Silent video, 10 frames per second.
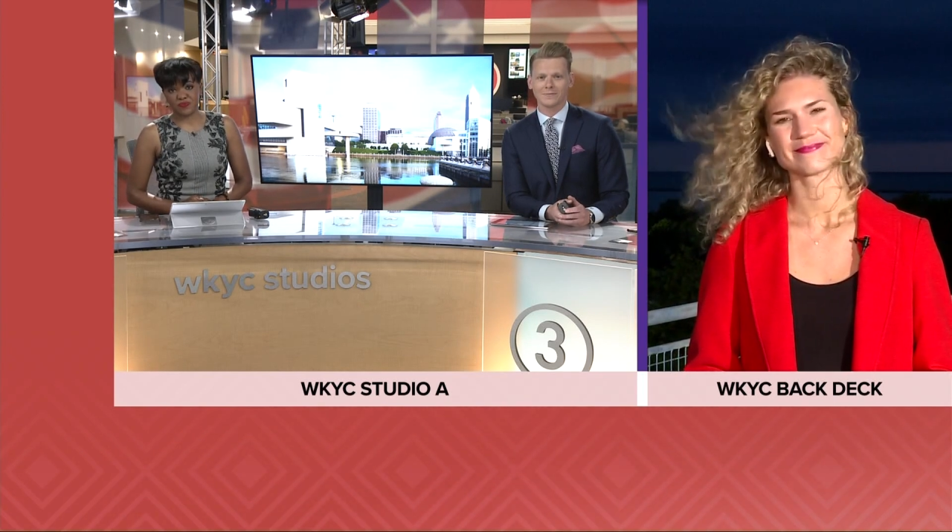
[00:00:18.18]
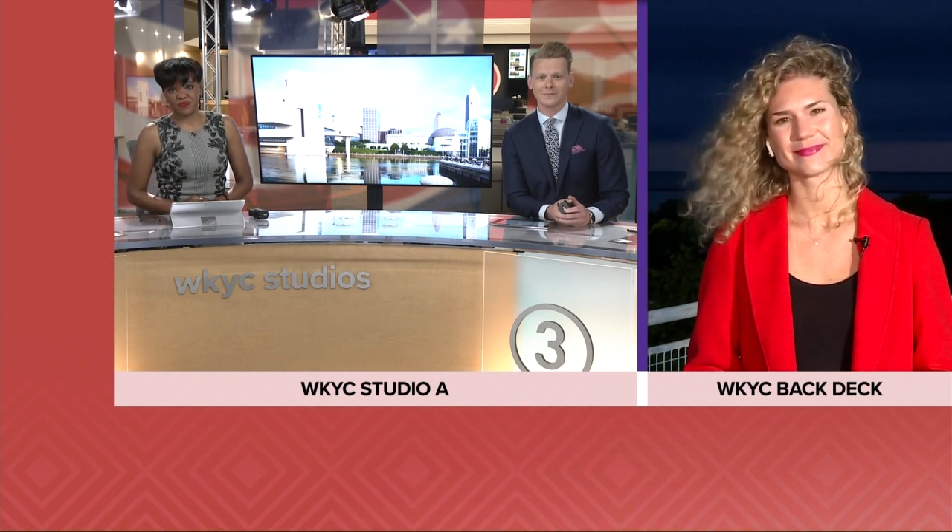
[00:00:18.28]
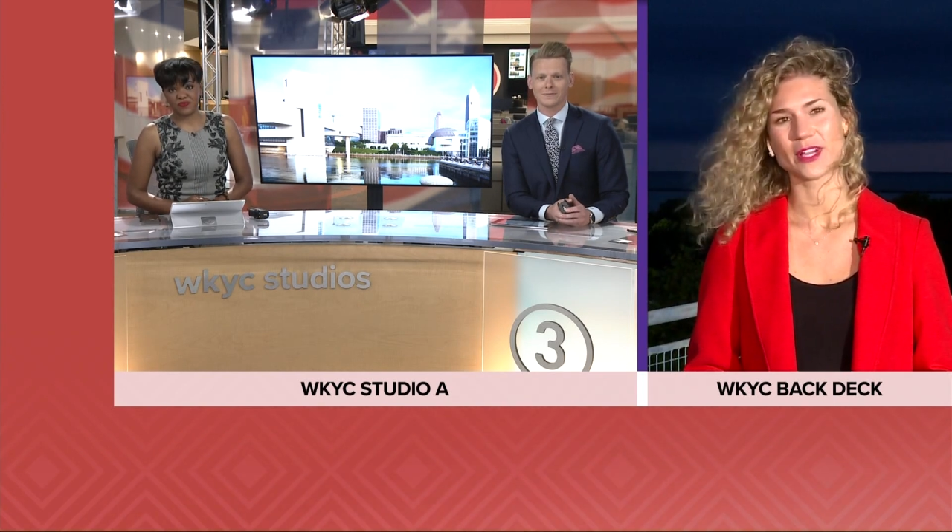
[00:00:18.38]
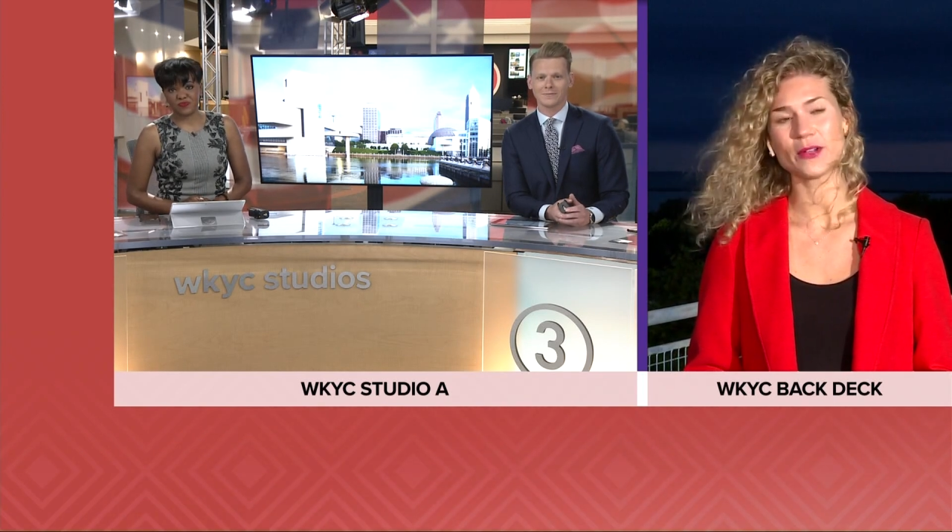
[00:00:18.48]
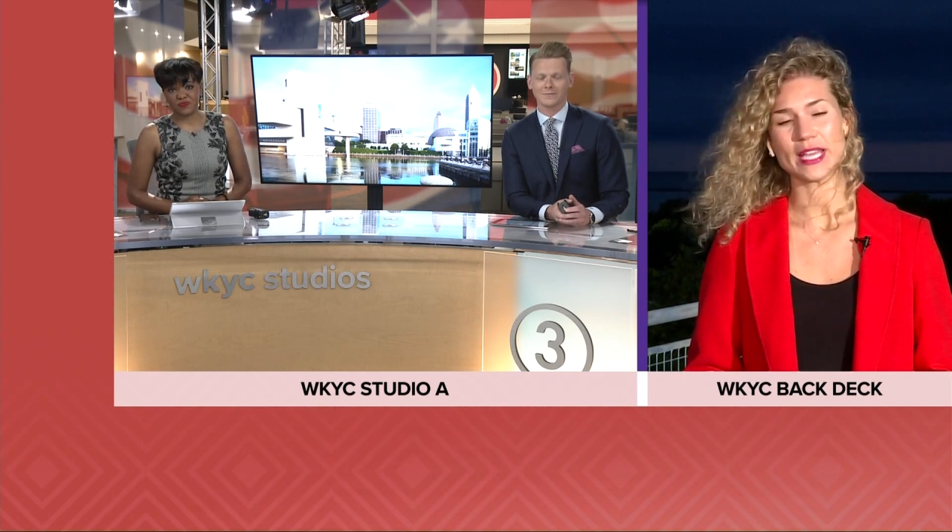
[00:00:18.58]

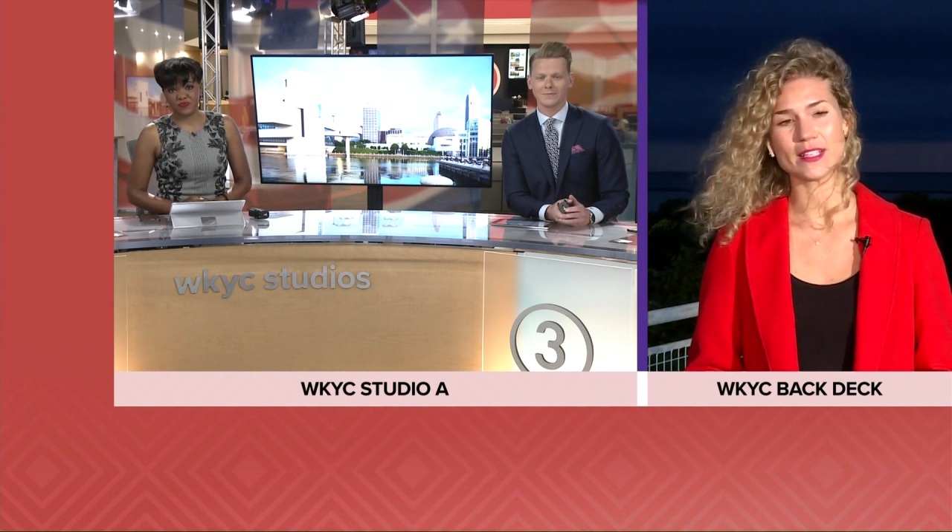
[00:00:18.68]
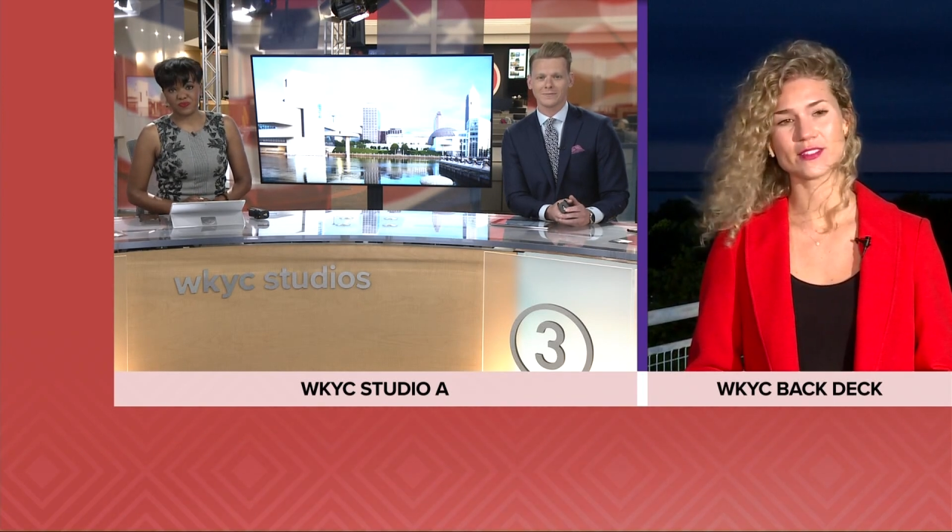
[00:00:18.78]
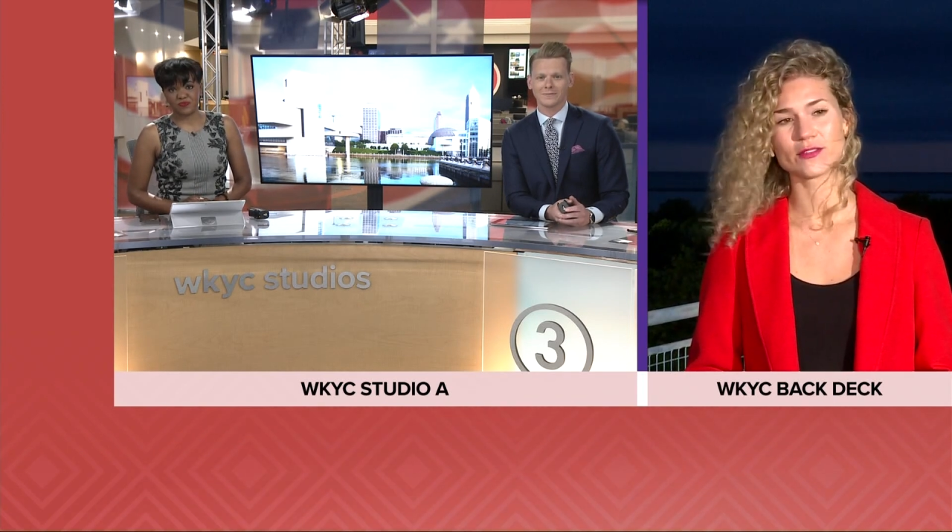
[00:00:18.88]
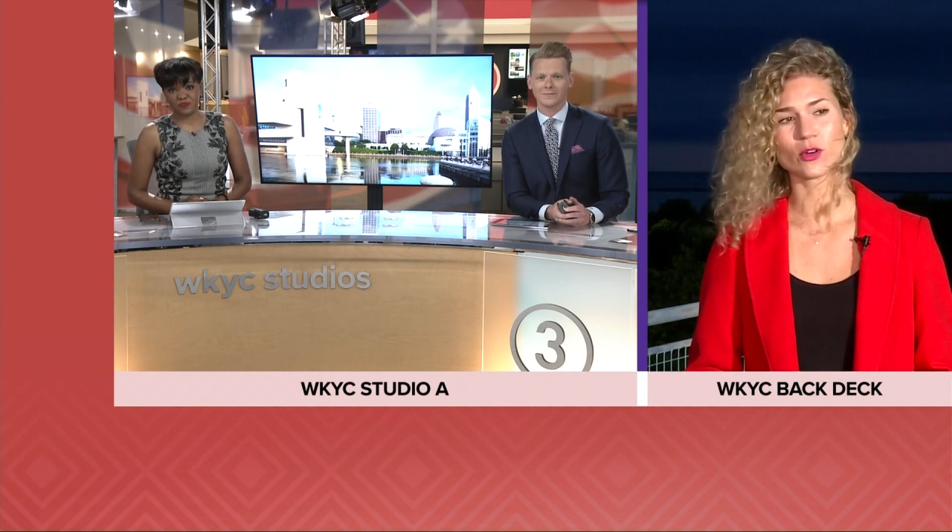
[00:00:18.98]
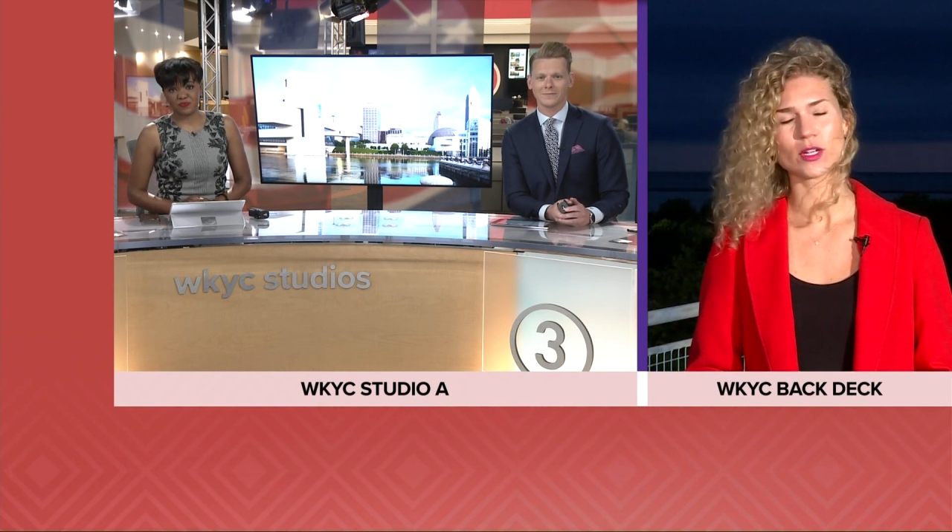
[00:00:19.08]
Oh, yes,
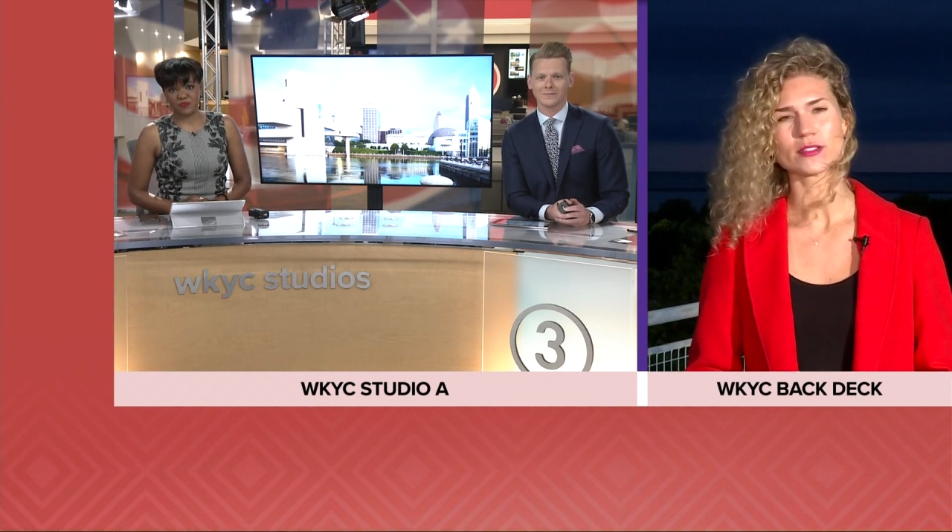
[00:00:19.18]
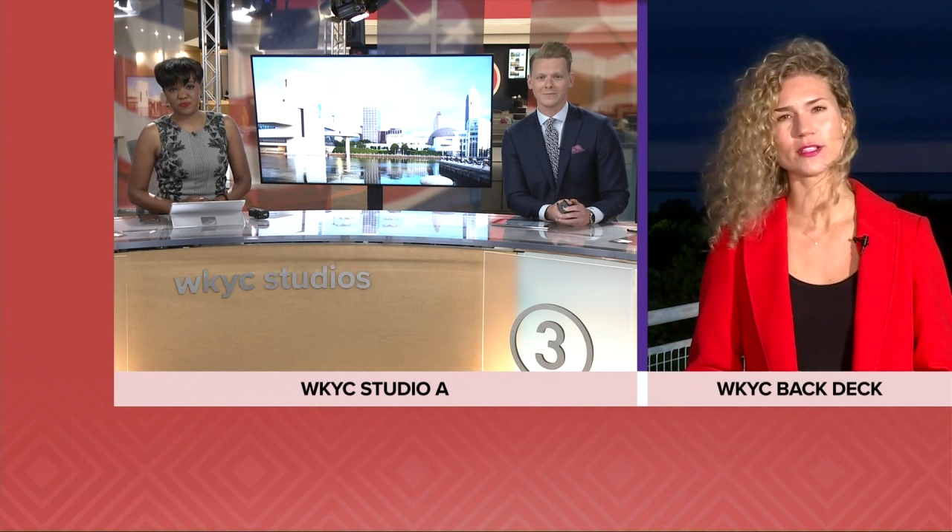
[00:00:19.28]
of course.